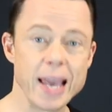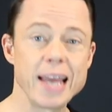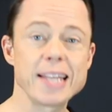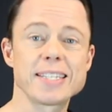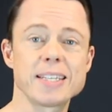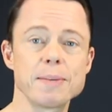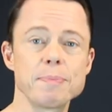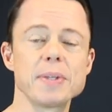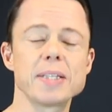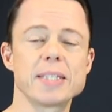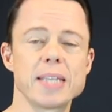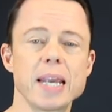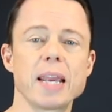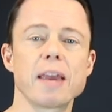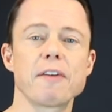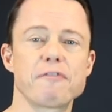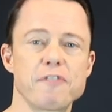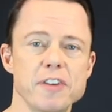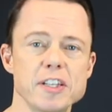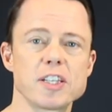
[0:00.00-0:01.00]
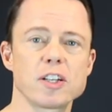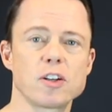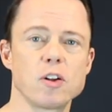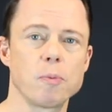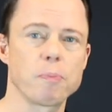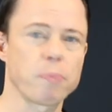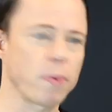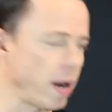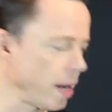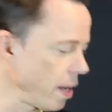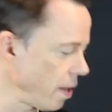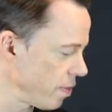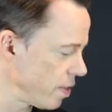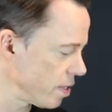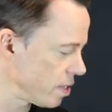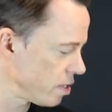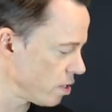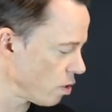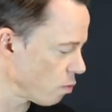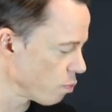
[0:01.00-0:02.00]
And simply take a physical break. And
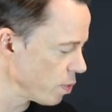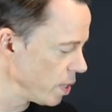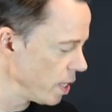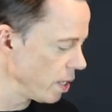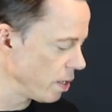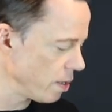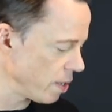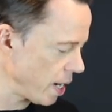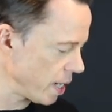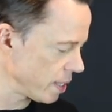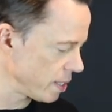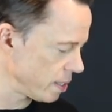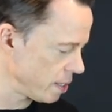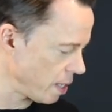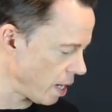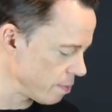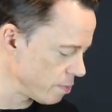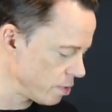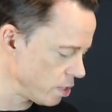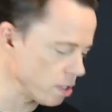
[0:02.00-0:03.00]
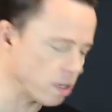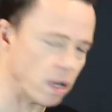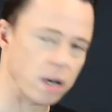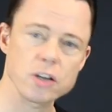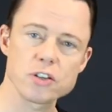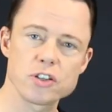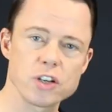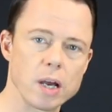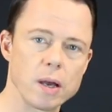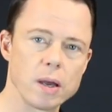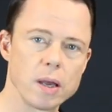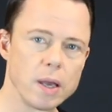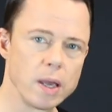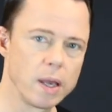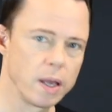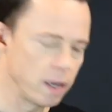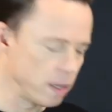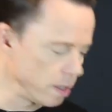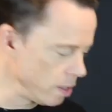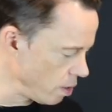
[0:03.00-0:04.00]
this is a really good exercise. Just gonna jump,
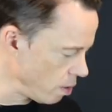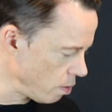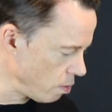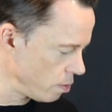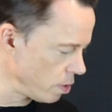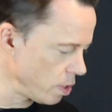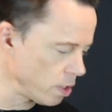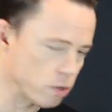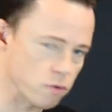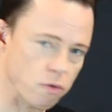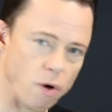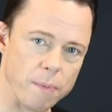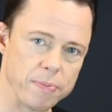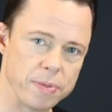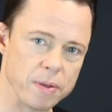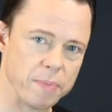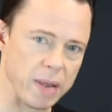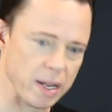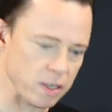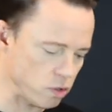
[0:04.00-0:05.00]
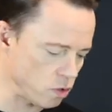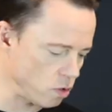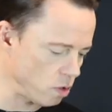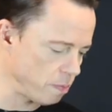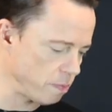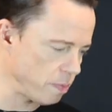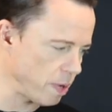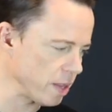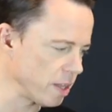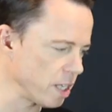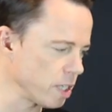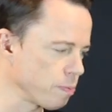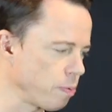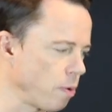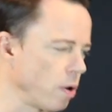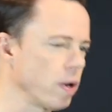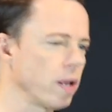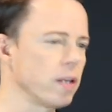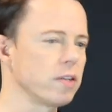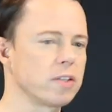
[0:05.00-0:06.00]
you know, drop the metronome at this
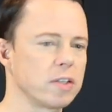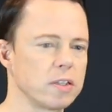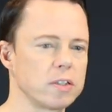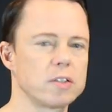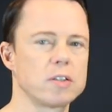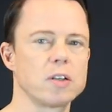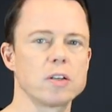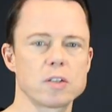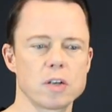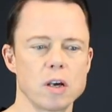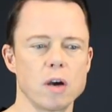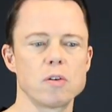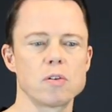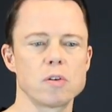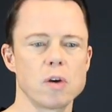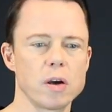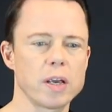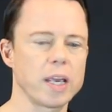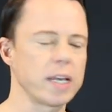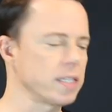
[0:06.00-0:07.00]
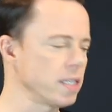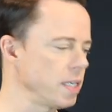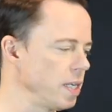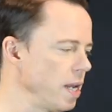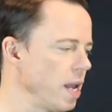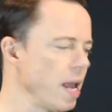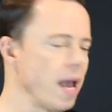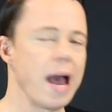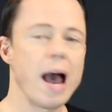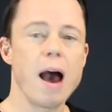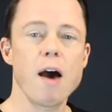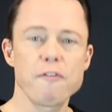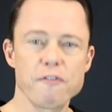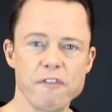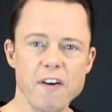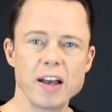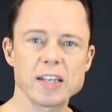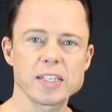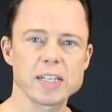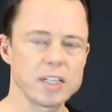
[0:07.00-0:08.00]
point and just go, okay, see, how
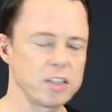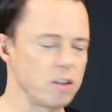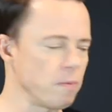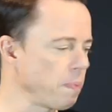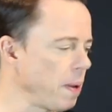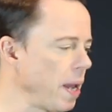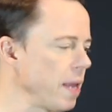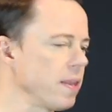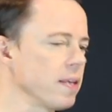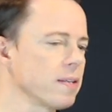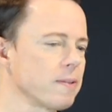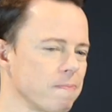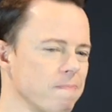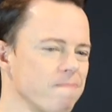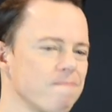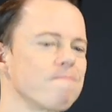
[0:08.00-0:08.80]
fast can you play this?